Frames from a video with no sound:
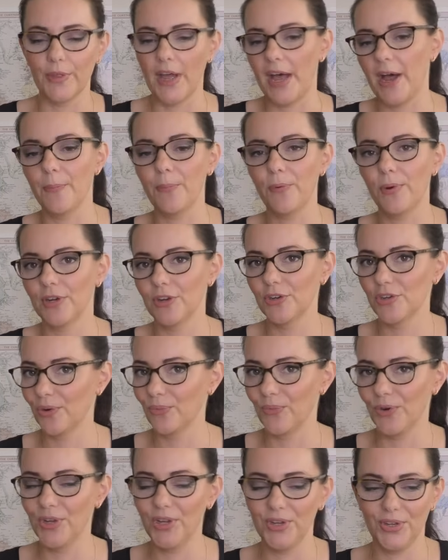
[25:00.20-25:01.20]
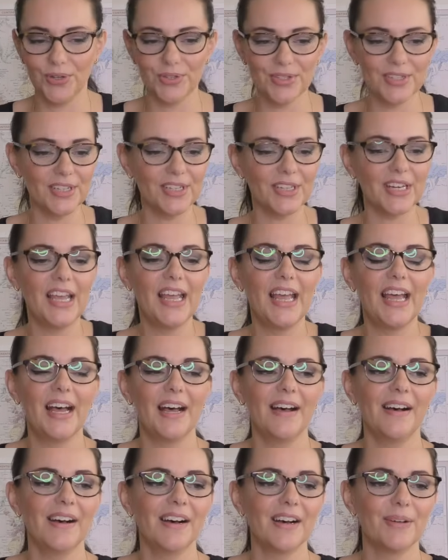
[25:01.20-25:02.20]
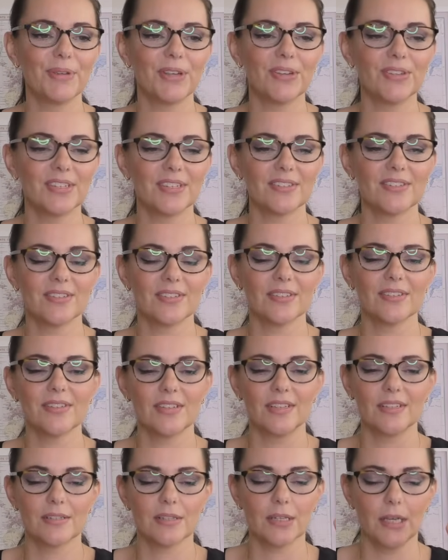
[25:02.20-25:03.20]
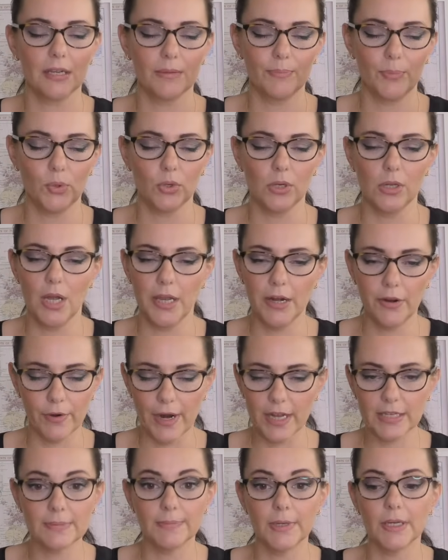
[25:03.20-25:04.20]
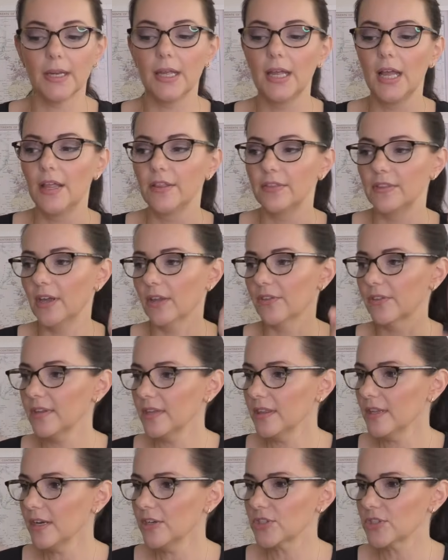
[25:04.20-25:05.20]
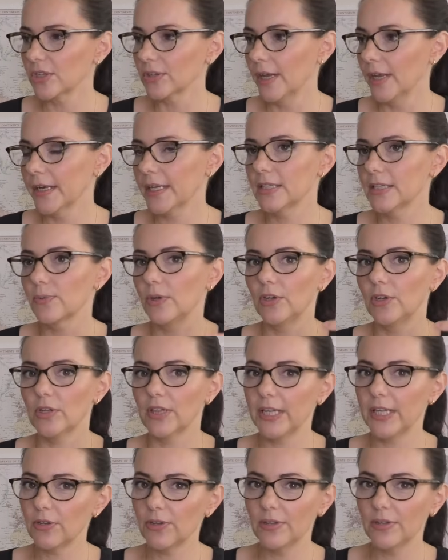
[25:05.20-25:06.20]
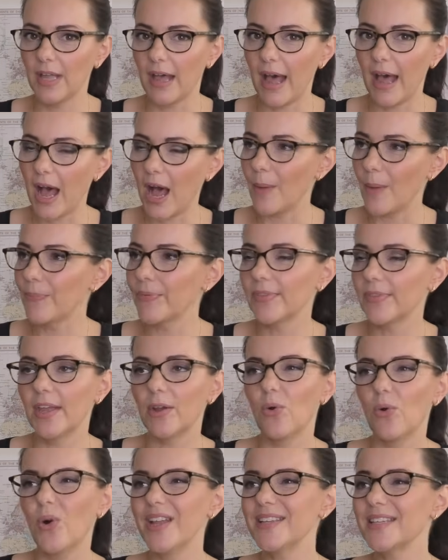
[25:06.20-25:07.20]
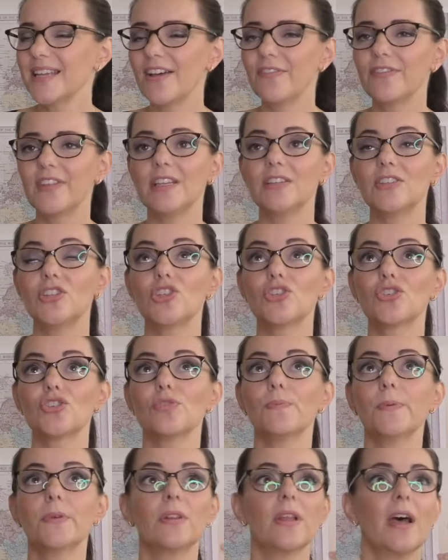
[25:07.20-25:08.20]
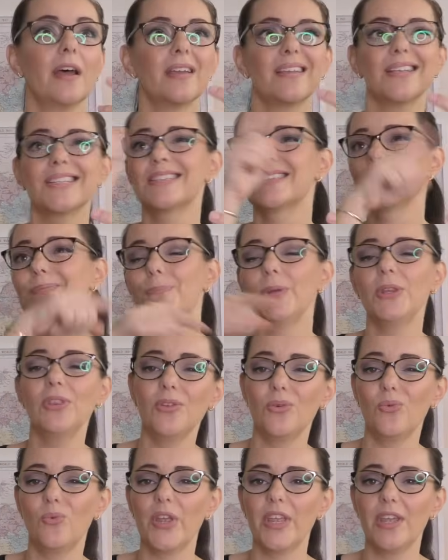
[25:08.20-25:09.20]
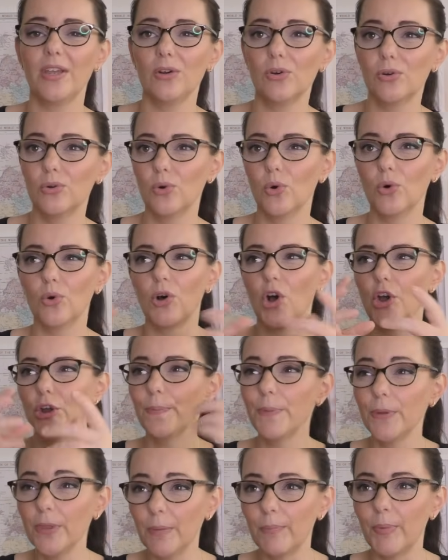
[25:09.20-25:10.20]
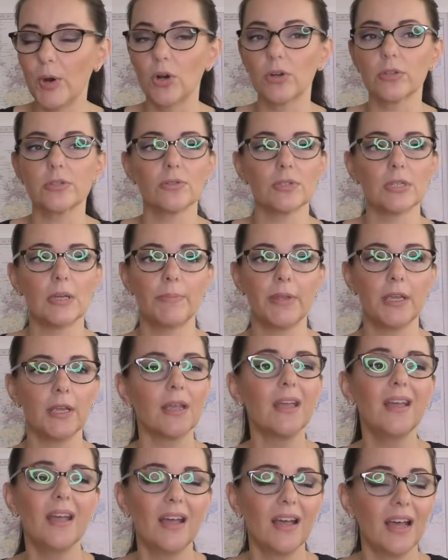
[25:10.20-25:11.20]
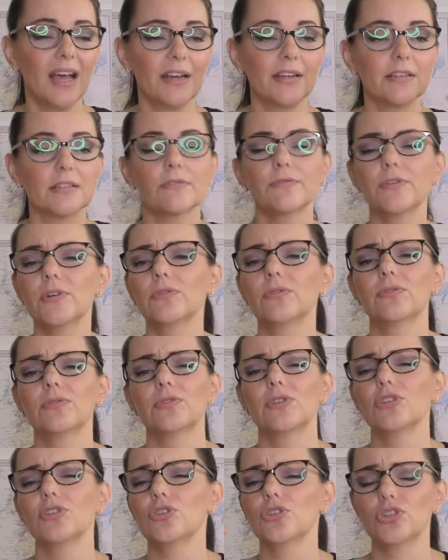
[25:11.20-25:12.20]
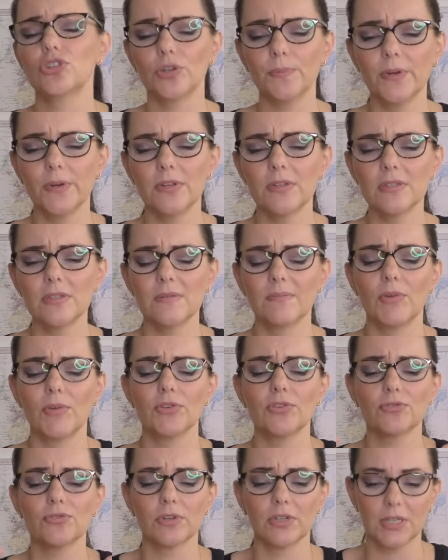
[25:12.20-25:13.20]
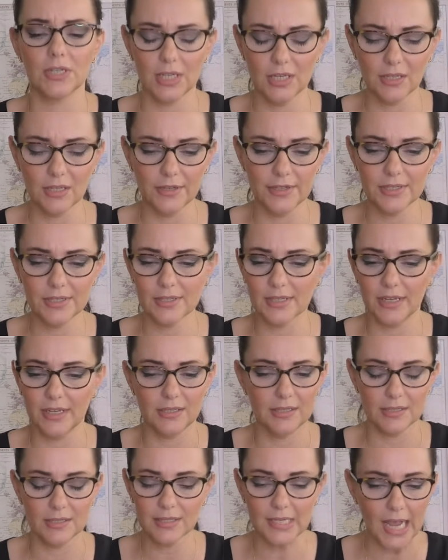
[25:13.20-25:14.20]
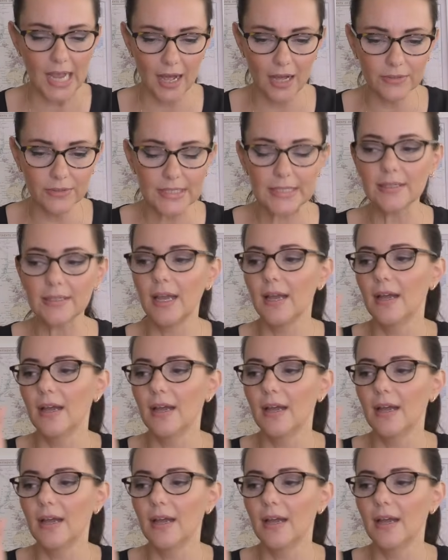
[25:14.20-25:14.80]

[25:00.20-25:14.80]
app when you don't want to use it, because it's like borderline harassment. The other thing that I don't like is when you click on the app, they always have these stupid like spin the wheel or open the box or something, and it's for the stupidest, most ridiculous like discounts.